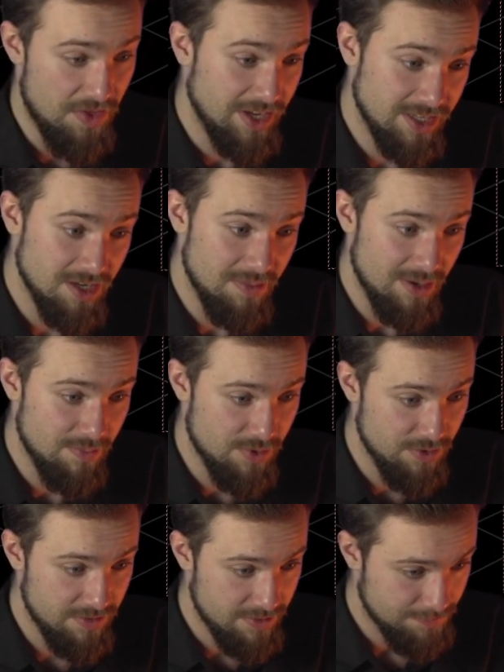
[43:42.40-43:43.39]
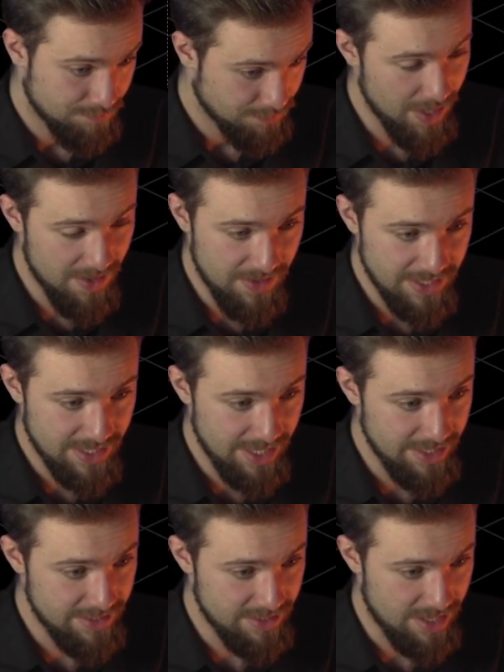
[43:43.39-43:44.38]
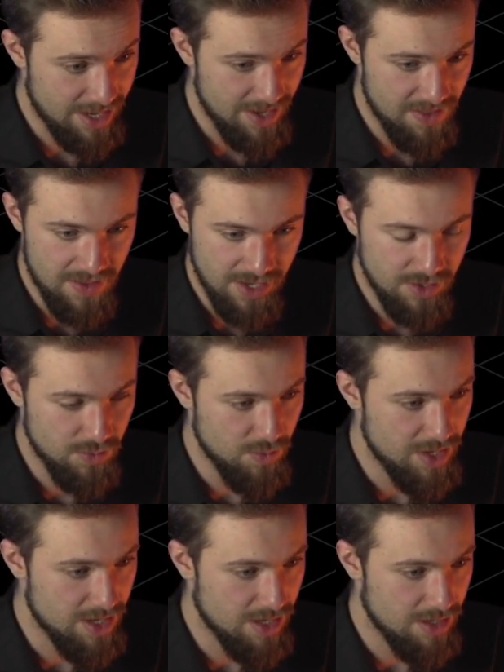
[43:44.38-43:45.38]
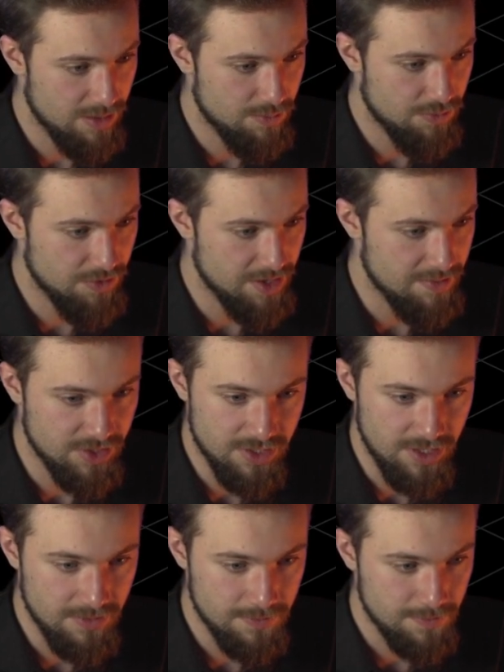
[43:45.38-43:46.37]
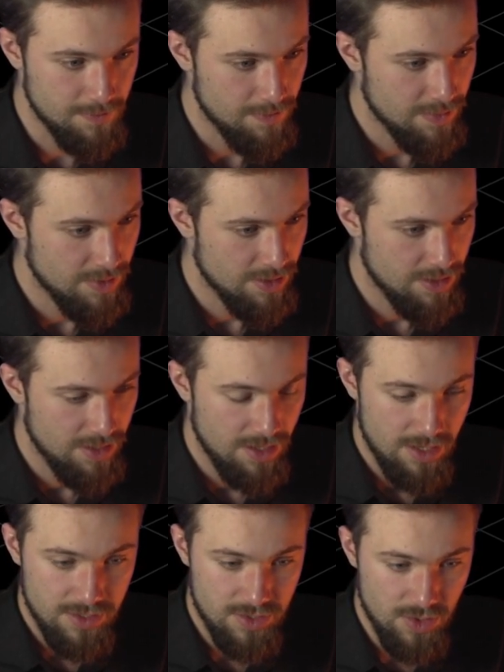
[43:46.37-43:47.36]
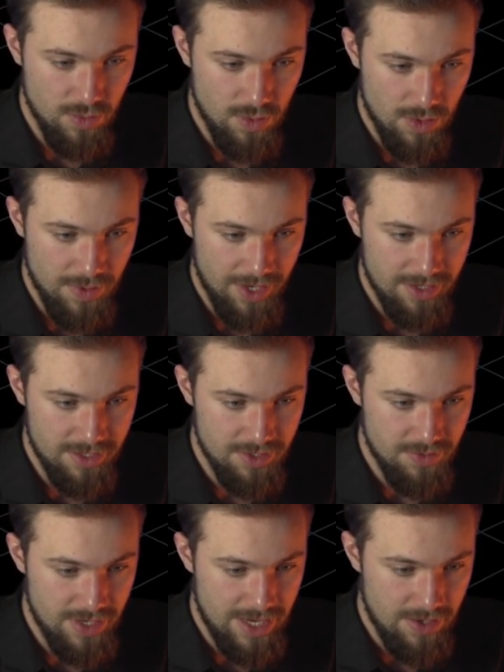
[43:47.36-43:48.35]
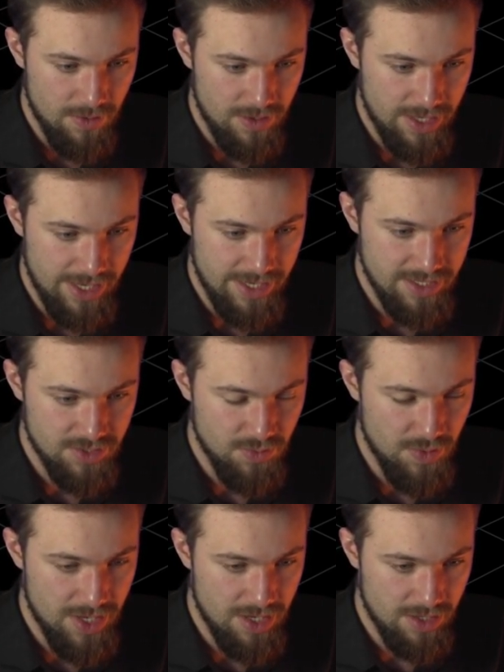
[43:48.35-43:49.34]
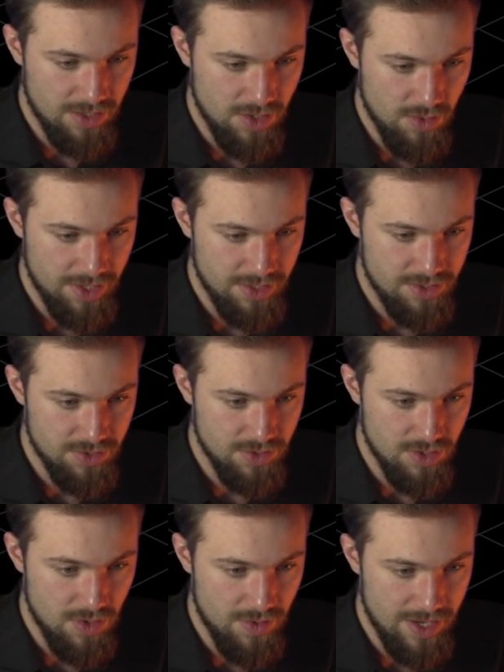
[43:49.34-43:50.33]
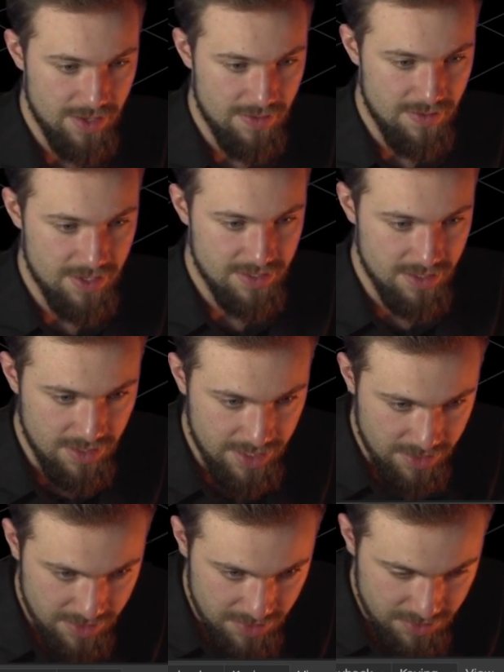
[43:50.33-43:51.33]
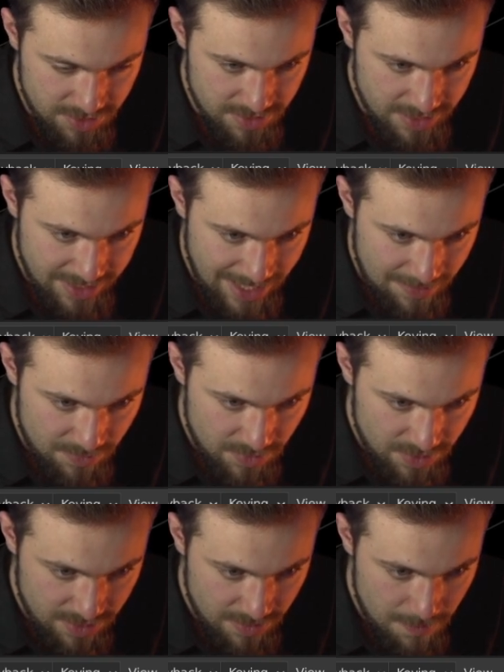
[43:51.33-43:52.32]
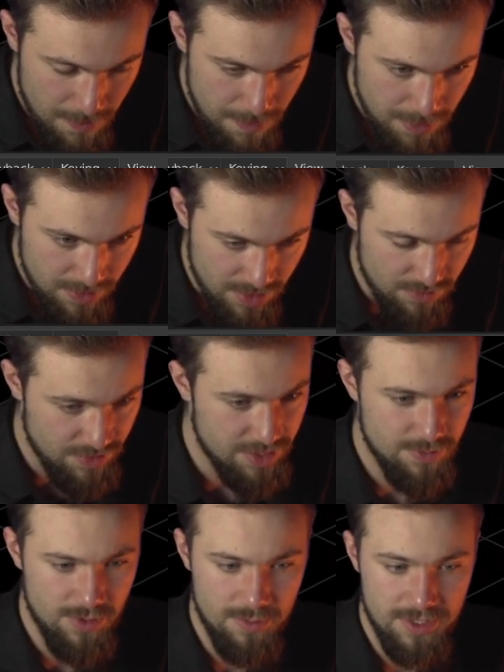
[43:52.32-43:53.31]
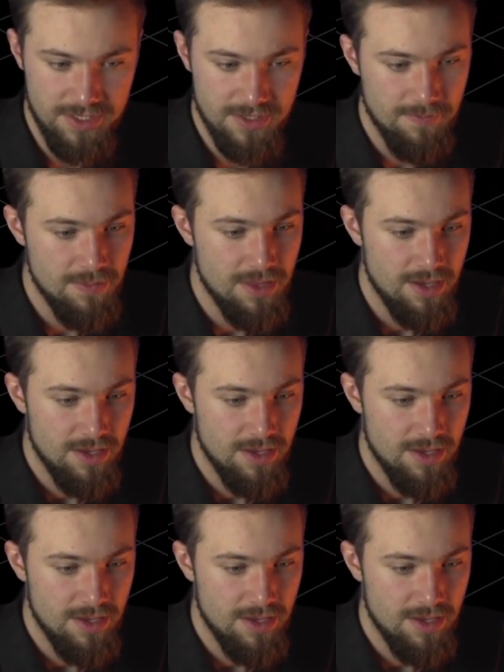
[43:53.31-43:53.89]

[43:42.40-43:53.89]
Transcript: things can be improved. But in this case, I think we are pretty much done. So what we're going to do now is we are going to go in this little icon here, which is the camera render properties.